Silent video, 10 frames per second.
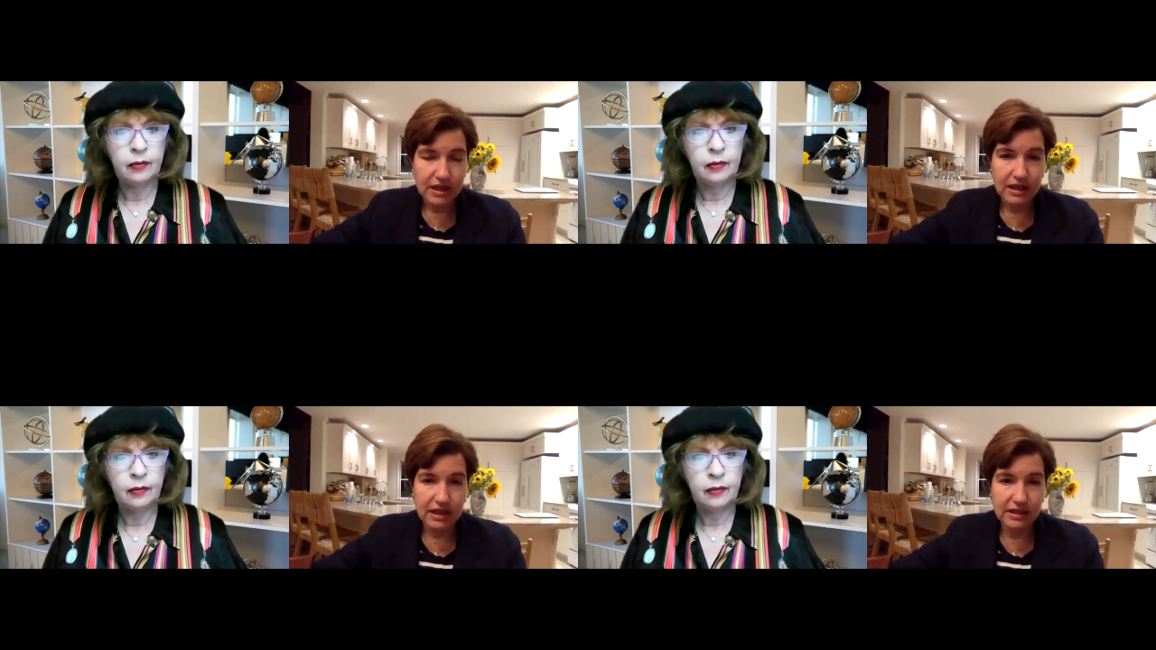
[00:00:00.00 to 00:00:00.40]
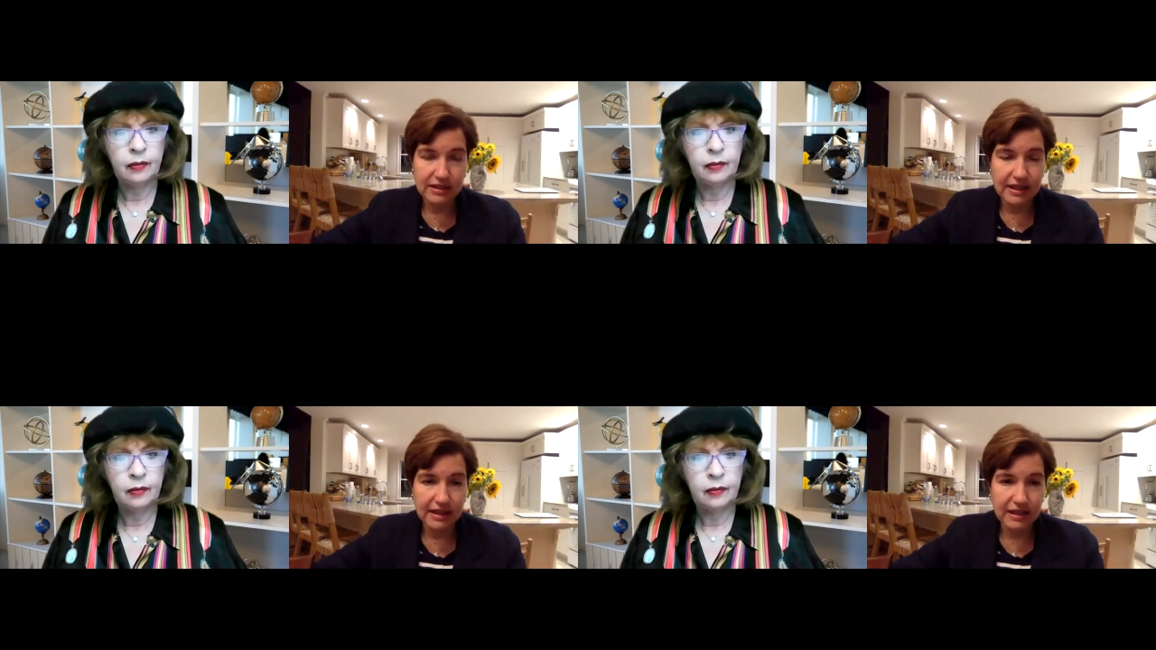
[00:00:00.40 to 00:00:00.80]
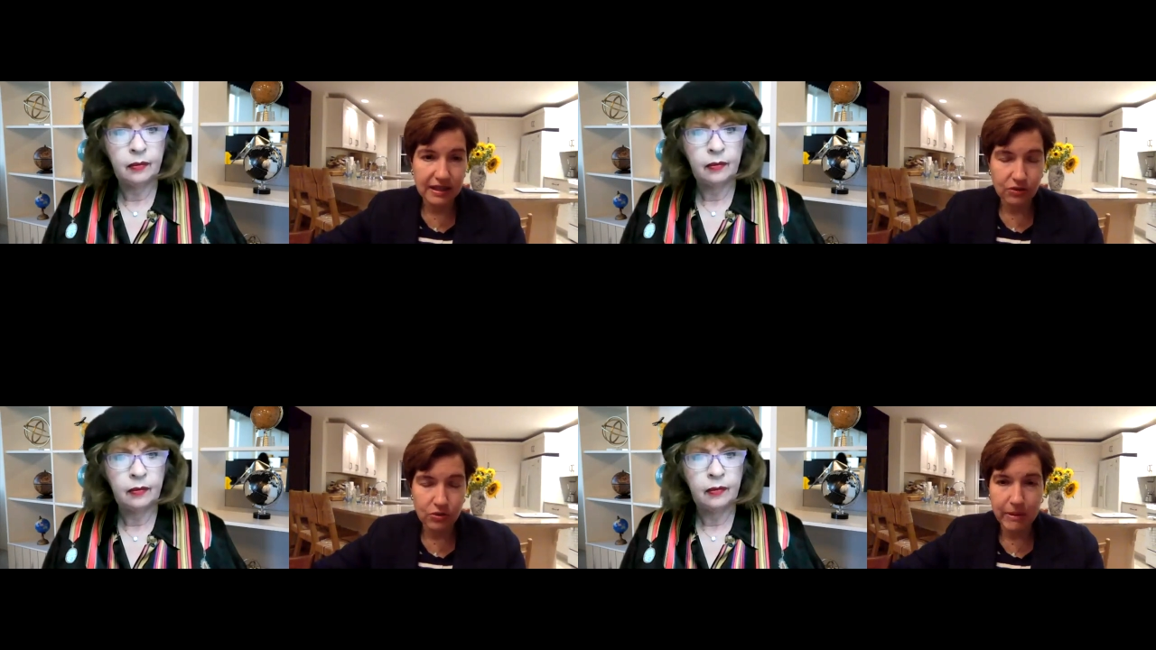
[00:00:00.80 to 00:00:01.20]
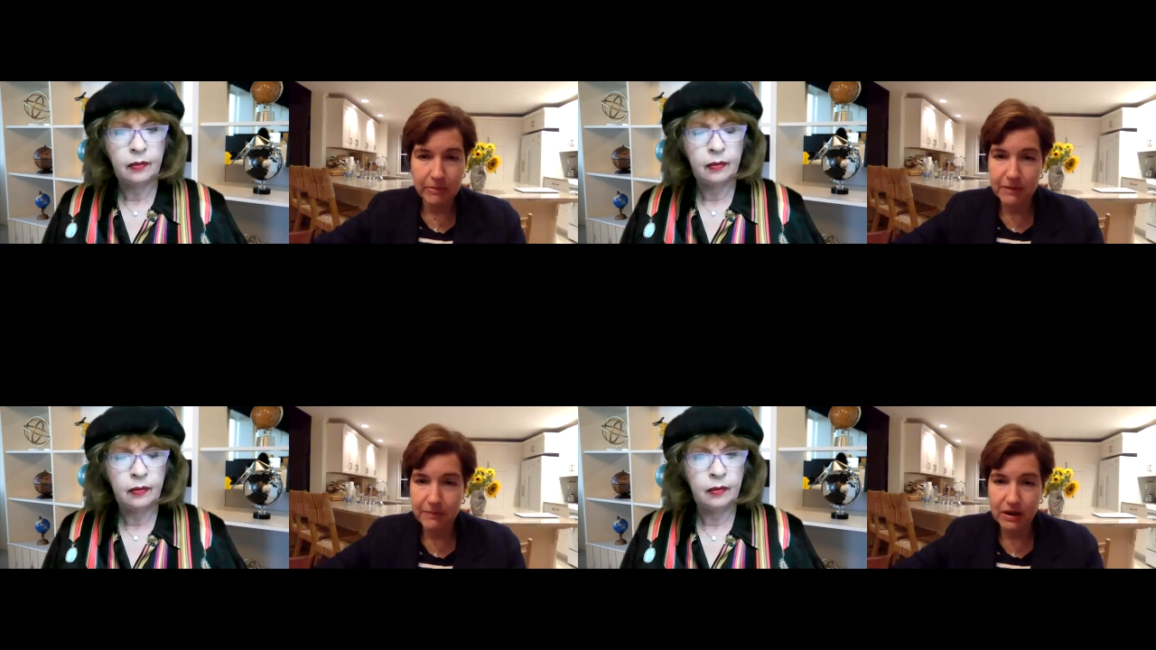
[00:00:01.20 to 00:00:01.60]
Speaker 1: in the Senate, in the
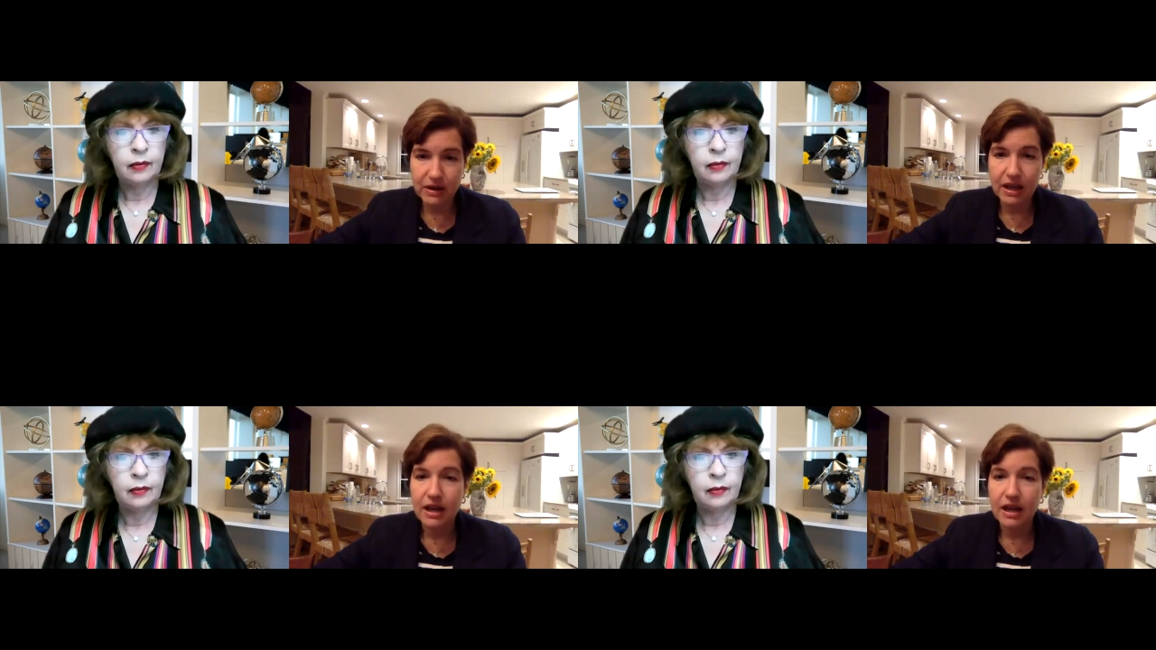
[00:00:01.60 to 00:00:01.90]
Republican Party,